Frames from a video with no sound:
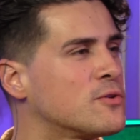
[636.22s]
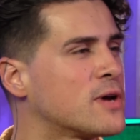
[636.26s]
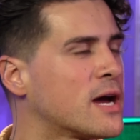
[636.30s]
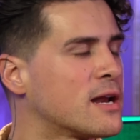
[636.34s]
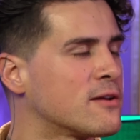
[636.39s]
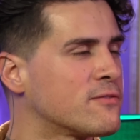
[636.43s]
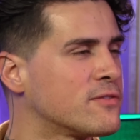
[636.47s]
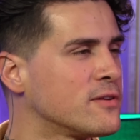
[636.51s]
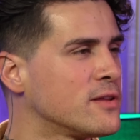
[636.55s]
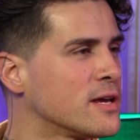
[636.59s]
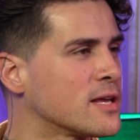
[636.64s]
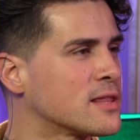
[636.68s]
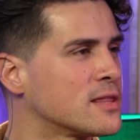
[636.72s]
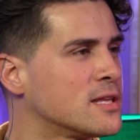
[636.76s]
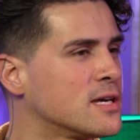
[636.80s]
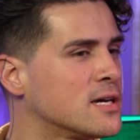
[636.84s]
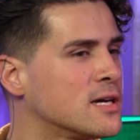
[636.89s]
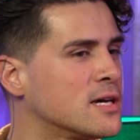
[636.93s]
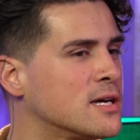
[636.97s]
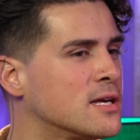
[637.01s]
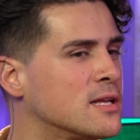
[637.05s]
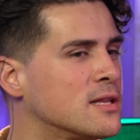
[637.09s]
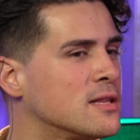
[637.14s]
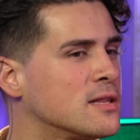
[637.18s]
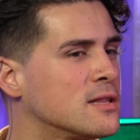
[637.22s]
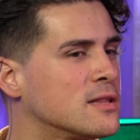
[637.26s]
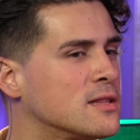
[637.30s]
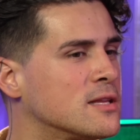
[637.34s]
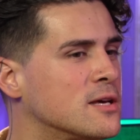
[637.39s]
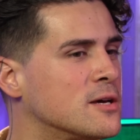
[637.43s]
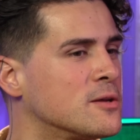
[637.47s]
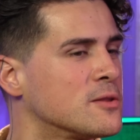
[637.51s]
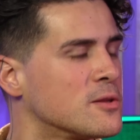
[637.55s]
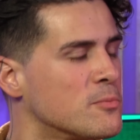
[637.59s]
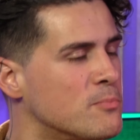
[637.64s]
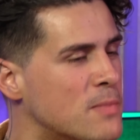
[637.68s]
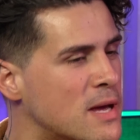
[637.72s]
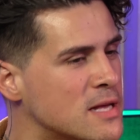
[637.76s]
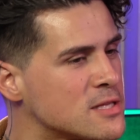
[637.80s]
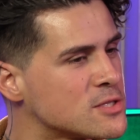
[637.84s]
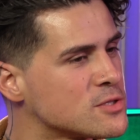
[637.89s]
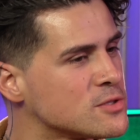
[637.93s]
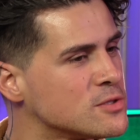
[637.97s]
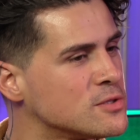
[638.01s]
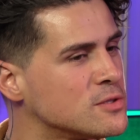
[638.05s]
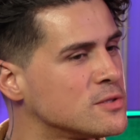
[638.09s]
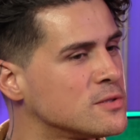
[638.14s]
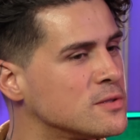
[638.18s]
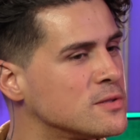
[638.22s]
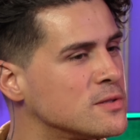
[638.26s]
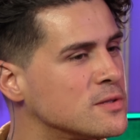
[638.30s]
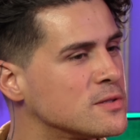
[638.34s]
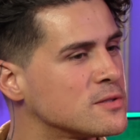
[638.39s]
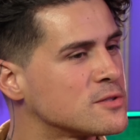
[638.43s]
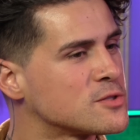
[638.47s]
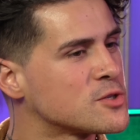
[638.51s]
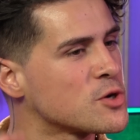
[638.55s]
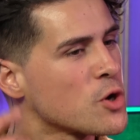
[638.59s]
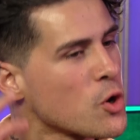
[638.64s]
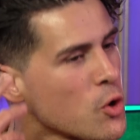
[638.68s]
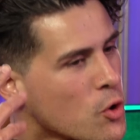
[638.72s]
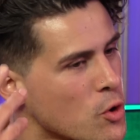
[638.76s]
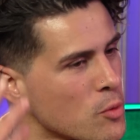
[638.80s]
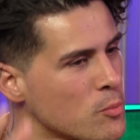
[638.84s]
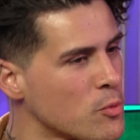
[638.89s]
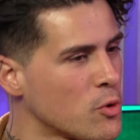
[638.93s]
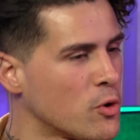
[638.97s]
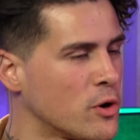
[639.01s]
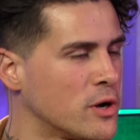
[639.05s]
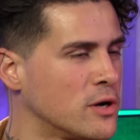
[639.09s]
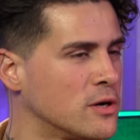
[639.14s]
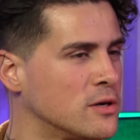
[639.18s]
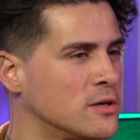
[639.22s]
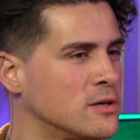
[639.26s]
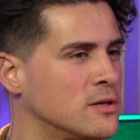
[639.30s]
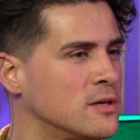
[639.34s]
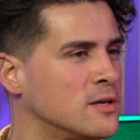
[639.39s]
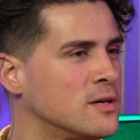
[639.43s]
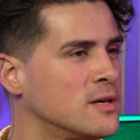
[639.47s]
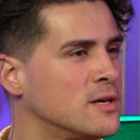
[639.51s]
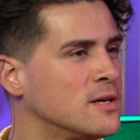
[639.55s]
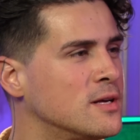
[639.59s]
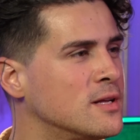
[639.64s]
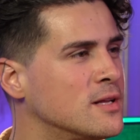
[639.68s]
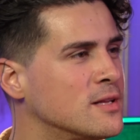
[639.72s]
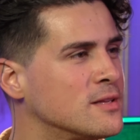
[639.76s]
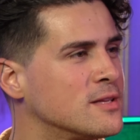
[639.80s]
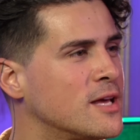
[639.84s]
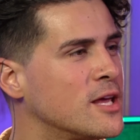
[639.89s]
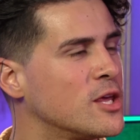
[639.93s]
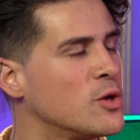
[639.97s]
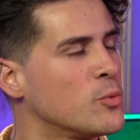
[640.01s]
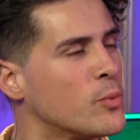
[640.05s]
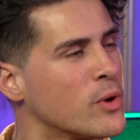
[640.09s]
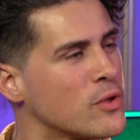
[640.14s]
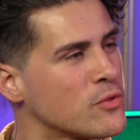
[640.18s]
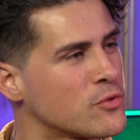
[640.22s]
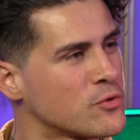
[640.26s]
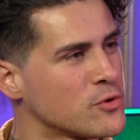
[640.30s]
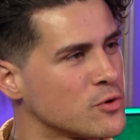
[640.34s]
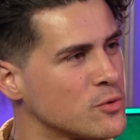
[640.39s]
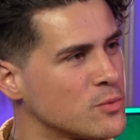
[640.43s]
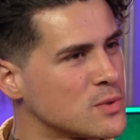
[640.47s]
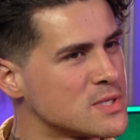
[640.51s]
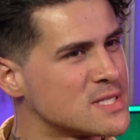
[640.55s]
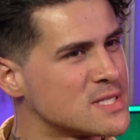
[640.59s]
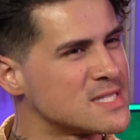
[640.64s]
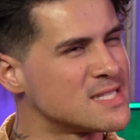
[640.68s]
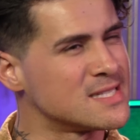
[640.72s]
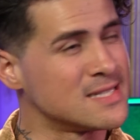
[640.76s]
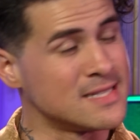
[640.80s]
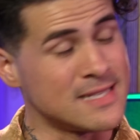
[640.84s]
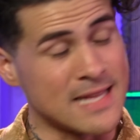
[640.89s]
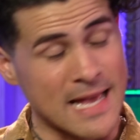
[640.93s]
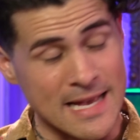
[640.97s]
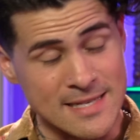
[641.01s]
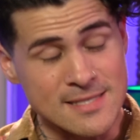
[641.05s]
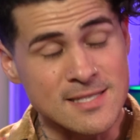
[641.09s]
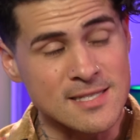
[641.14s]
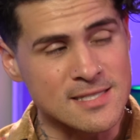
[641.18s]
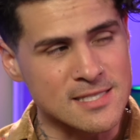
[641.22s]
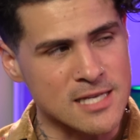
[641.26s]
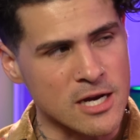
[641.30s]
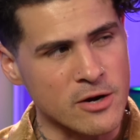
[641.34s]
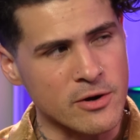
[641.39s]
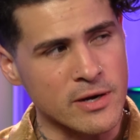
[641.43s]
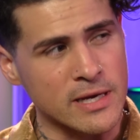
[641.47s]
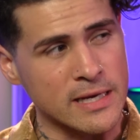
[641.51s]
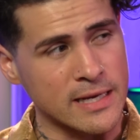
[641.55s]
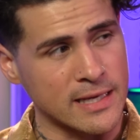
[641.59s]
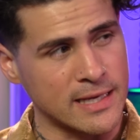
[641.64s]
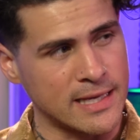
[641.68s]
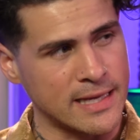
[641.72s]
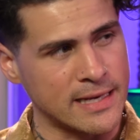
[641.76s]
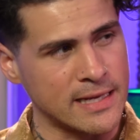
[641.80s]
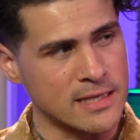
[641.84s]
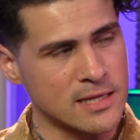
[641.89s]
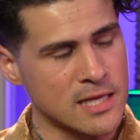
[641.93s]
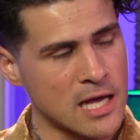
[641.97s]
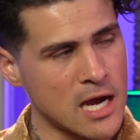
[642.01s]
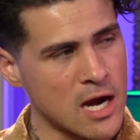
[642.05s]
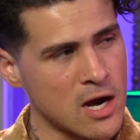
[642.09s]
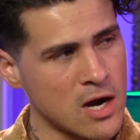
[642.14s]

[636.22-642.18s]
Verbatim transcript: that you kind of feel like the, the, the mental turmoil that you went through was necessary to get it